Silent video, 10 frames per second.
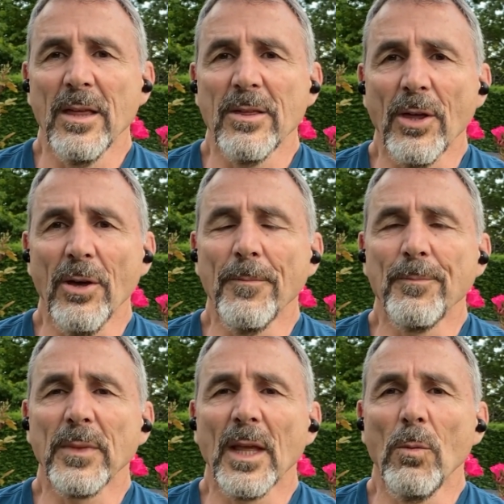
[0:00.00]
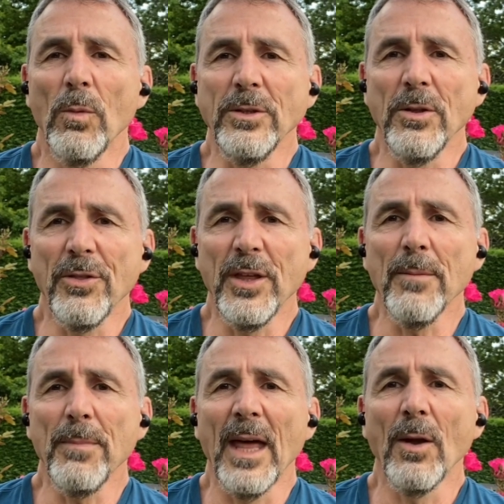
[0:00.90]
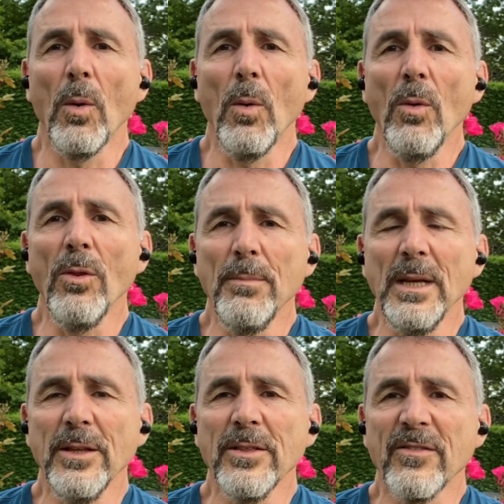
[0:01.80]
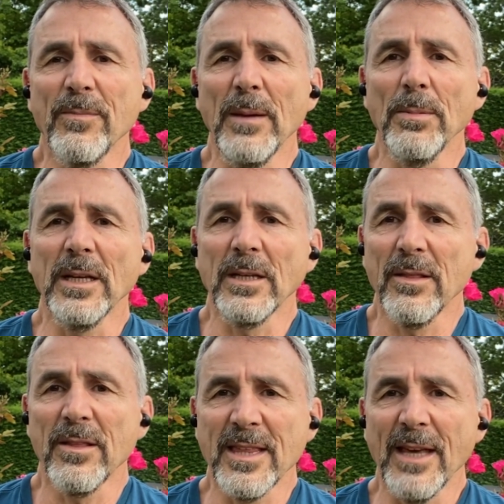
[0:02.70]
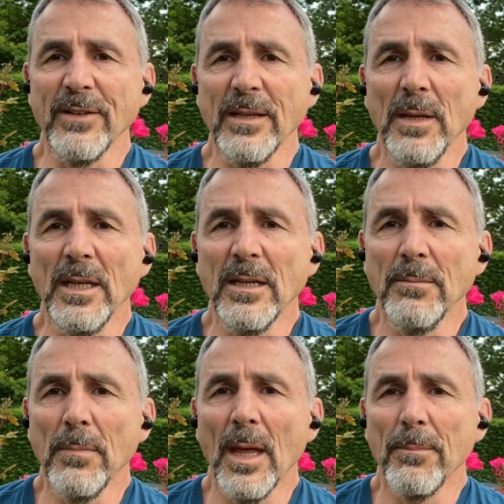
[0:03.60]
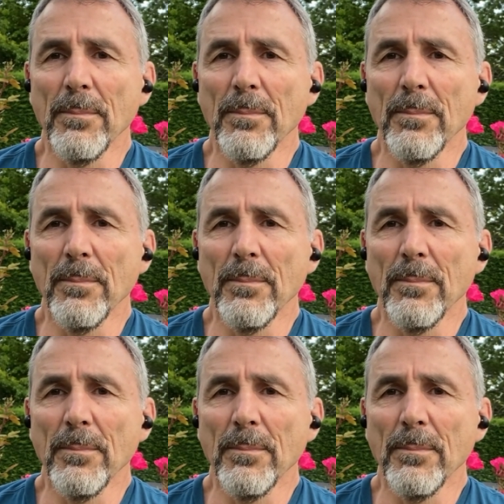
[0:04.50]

So when you think about all the millions of people, and 70 million